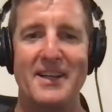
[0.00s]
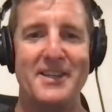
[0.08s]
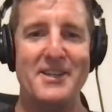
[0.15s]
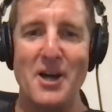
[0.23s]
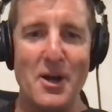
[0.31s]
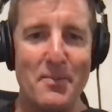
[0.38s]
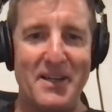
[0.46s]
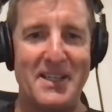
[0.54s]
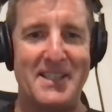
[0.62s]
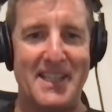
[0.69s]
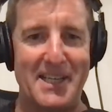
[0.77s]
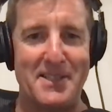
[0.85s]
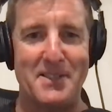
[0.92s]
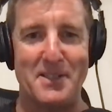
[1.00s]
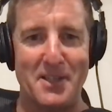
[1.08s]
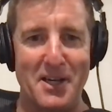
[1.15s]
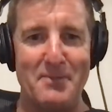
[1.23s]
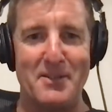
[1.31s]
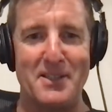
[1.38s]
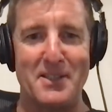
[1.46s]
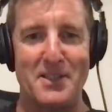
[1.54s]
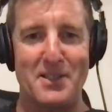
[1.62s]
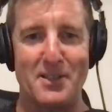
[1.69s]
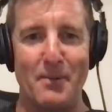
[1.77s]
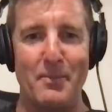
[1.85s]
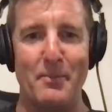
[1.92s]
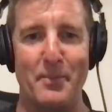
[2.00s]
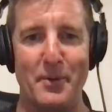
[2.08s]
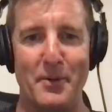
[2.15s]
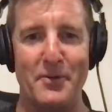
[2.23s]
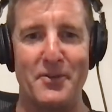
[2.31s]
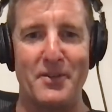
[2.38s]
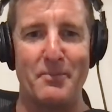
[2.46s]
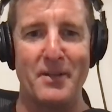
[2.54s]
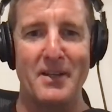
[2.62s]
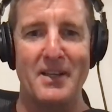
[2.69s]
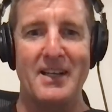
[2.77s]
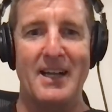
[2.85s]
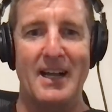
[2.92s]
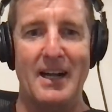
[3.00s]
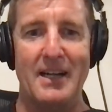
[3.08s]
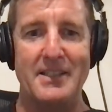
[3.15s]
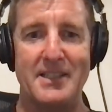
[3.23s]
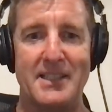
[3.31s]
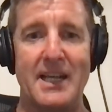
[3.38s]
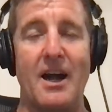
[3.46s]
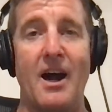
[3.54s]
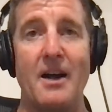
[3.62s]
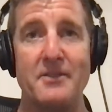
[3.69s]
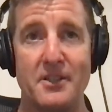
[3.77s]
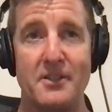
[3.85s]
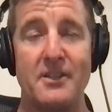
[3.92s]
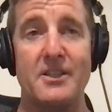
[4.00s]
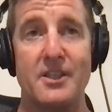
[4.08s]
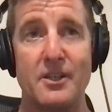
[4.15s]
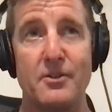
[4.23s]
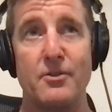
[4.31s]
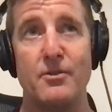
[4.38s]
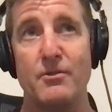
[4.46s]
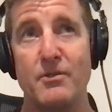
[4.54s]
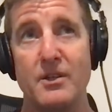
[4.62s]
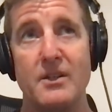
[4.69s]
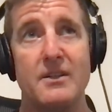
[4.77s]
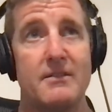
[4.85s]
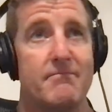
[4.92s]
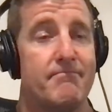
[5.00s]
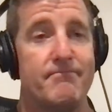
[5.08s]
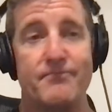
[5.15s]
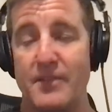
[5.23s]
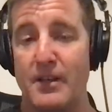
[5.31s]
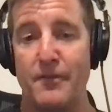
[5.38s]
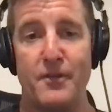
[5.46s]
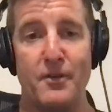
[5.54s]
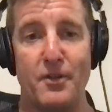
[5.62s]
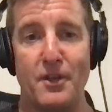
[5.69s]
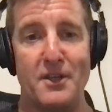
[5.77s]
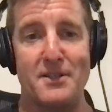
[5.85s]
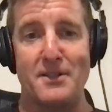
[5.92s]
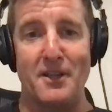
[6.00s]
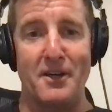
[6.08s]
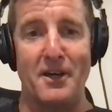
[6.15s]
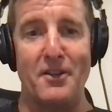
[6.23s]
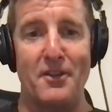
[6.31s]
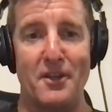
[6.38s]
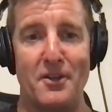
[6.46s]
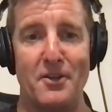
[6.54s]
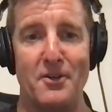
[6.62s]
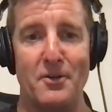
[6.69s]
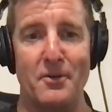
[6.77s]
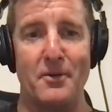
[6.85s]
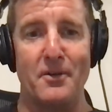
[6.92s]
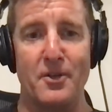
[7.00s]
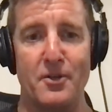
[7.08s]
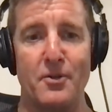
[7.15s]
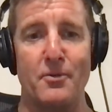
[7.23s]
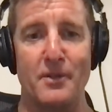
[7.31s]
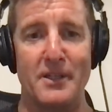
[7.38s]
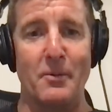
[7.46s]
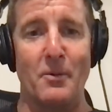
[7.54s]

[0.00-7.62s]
Nobody takes the time to just stop and pause and just say, I'm just going to tell you a few things that I think you do really